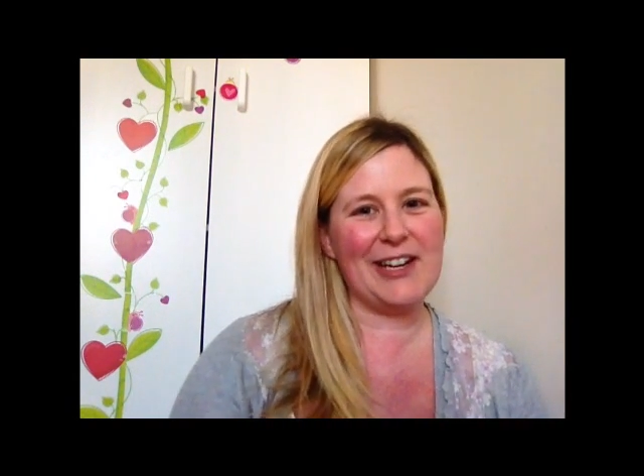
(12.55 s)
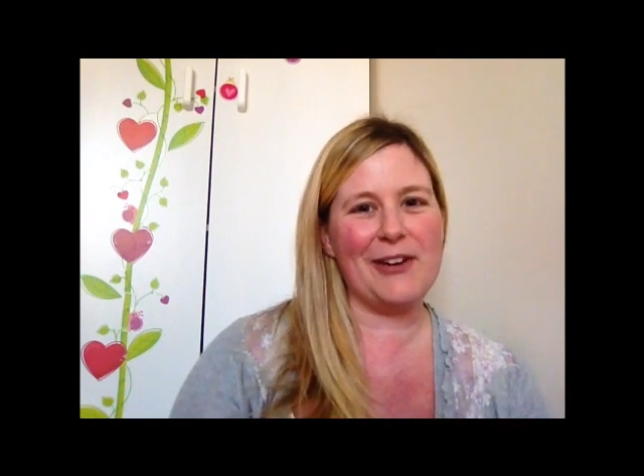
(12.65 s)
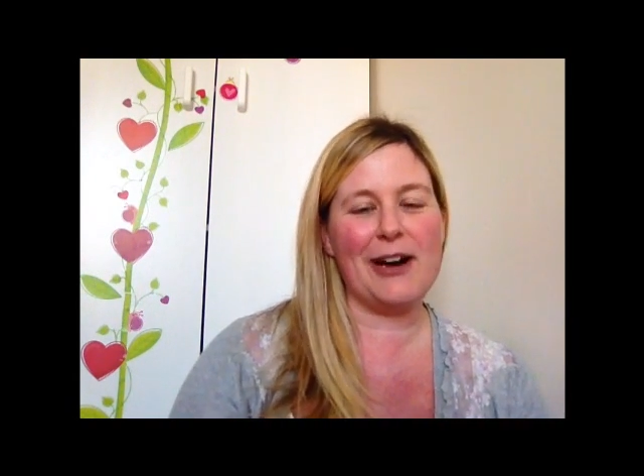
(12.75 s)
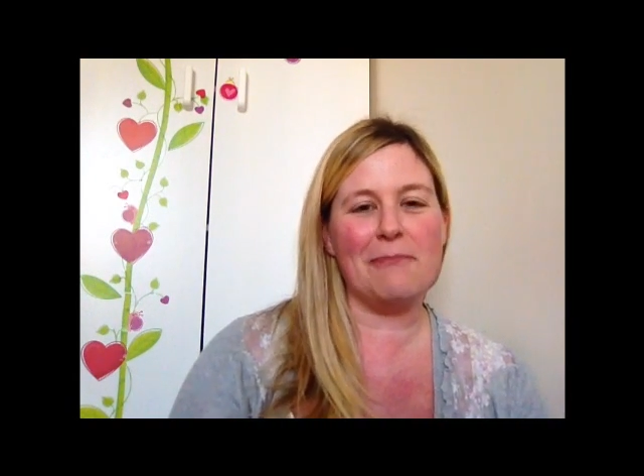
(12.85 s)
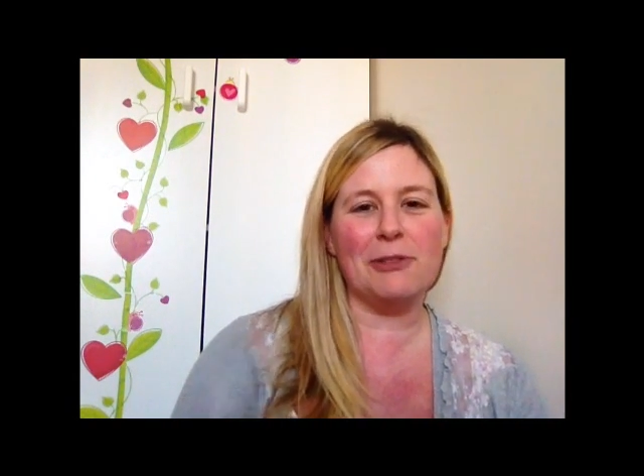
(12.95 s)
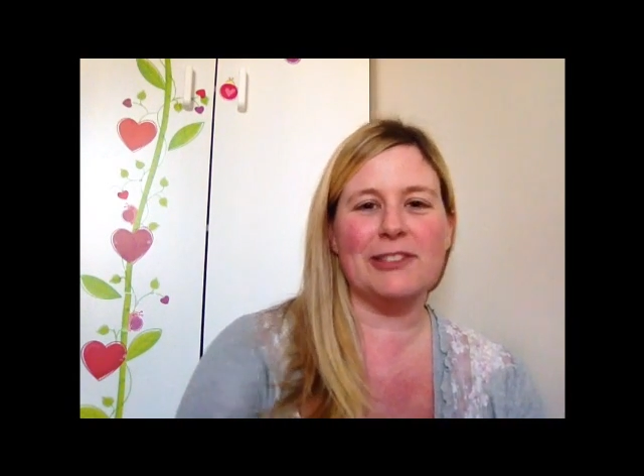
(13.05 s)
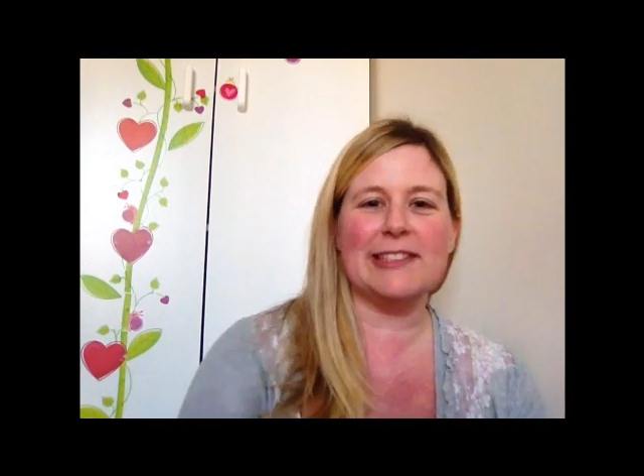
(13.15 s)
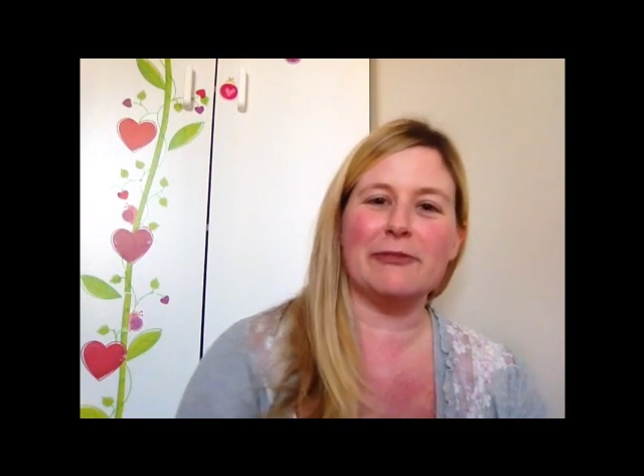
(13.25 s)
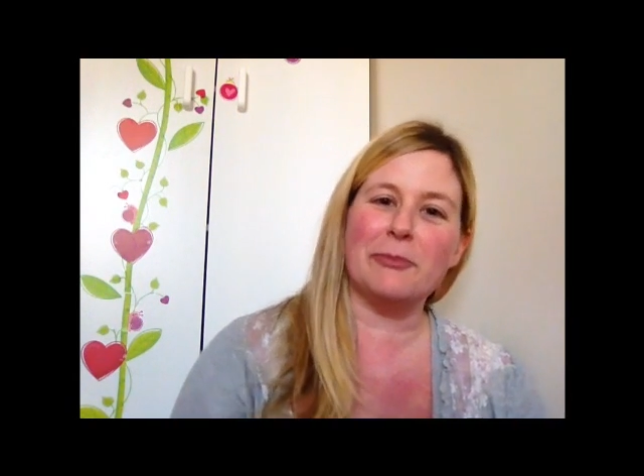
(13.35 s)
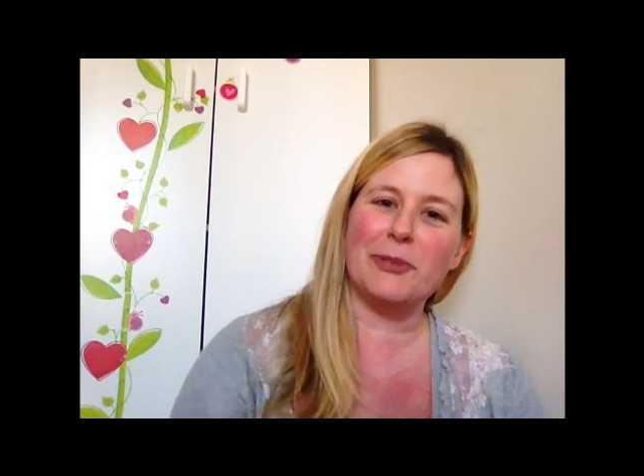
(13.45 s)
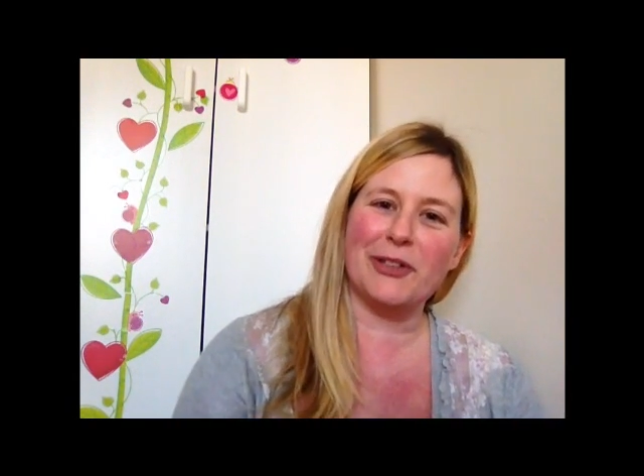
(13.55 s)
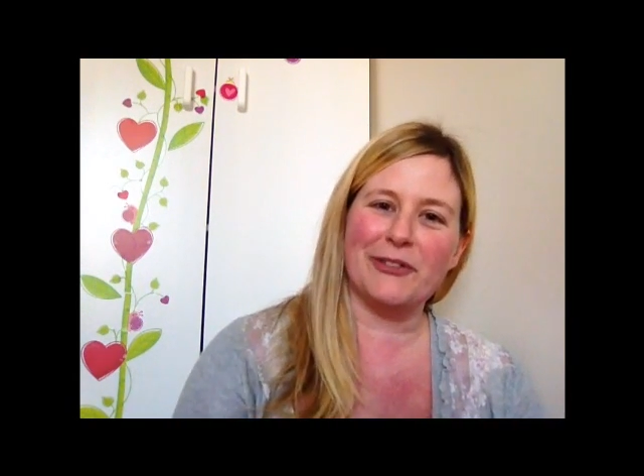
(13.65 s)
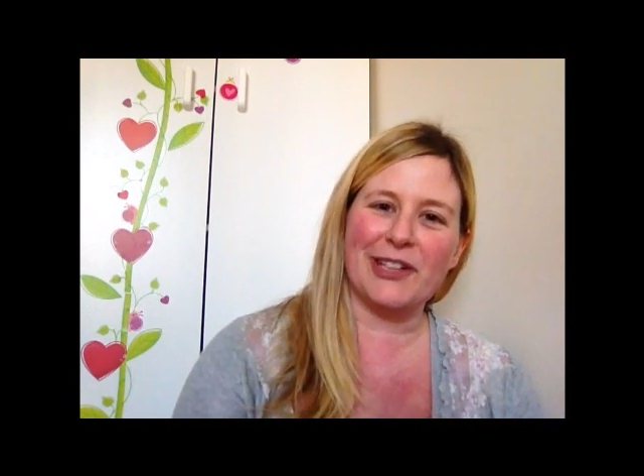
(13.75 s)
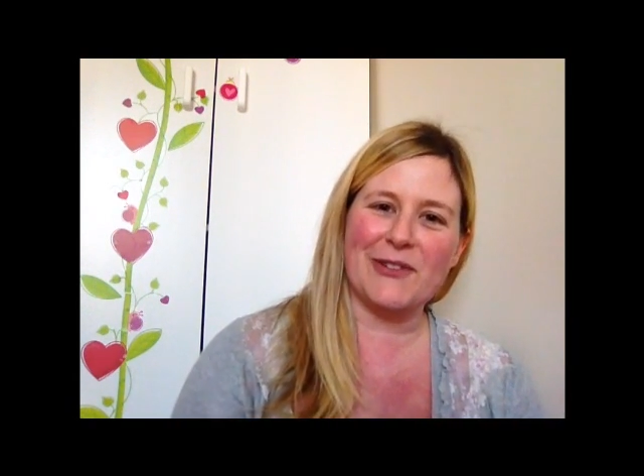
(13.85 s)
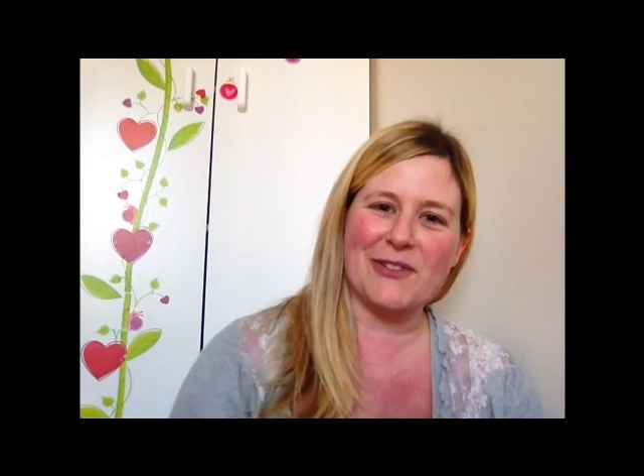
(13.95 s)
I'm Marissa from
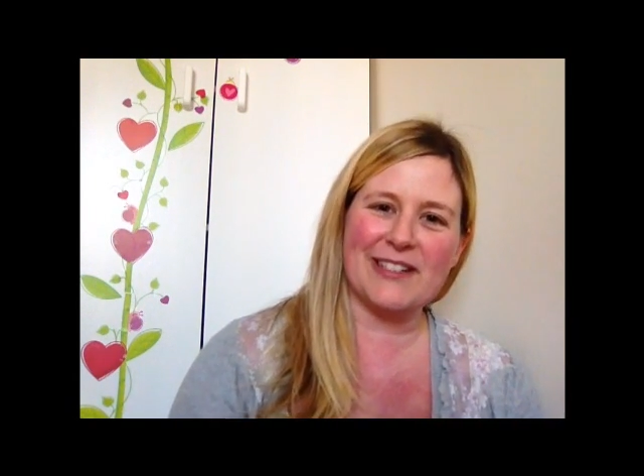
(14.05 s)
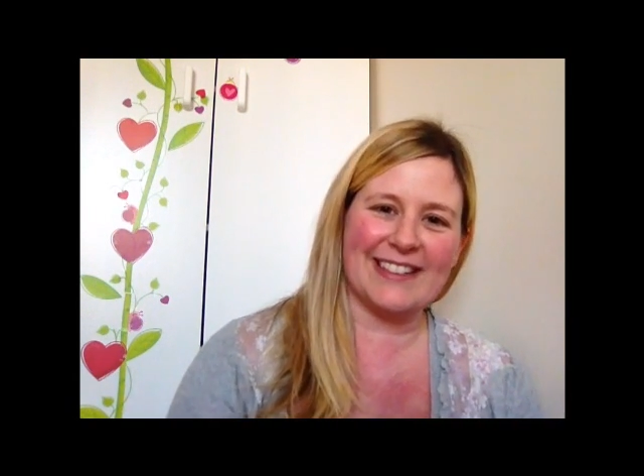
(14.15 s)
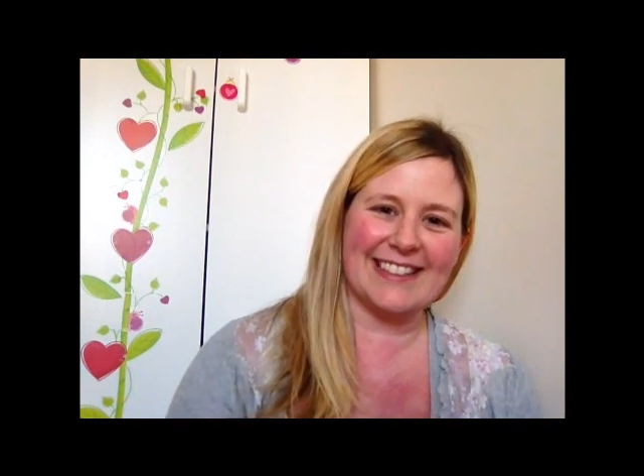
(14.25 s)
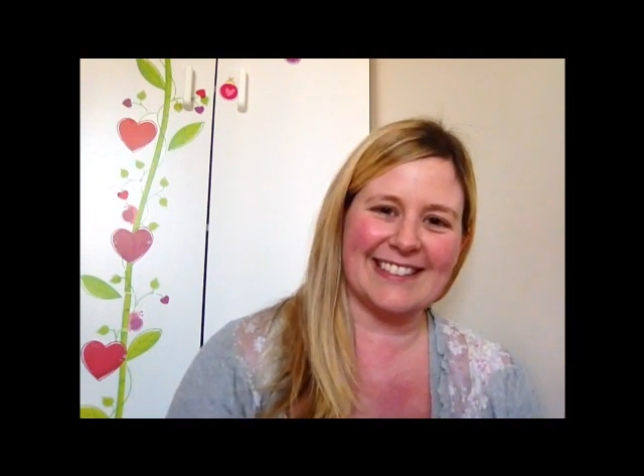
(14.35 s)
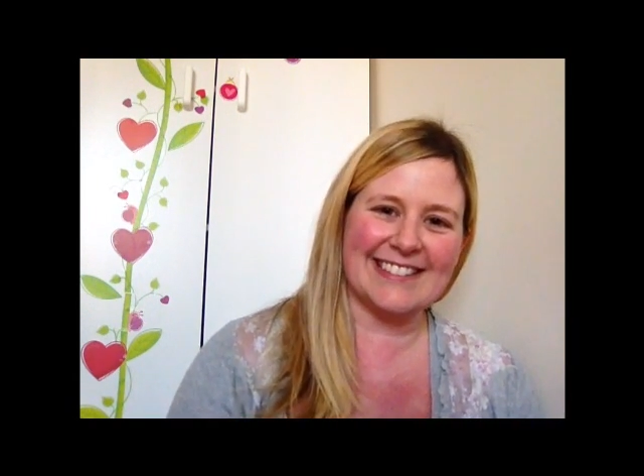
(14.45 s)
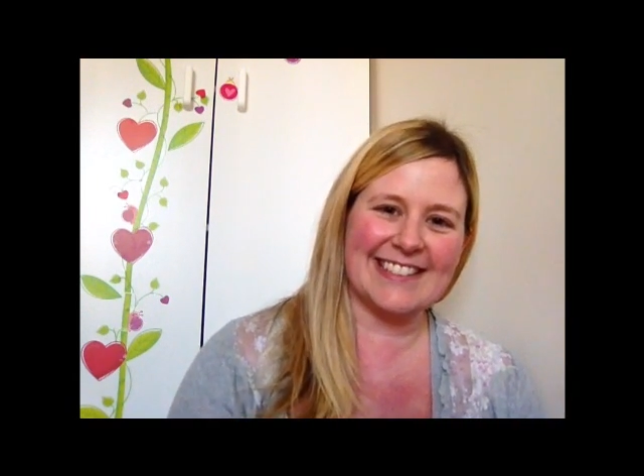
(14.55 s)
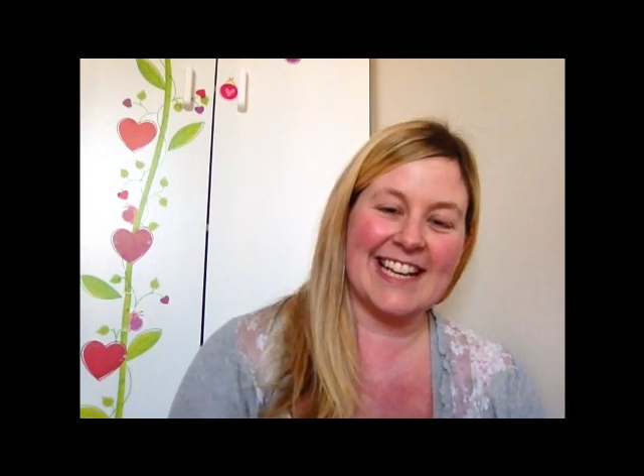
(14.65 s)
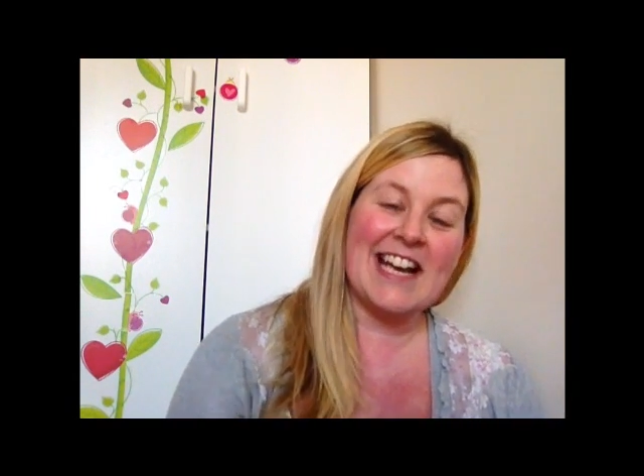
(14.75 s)
Beautifully Organised.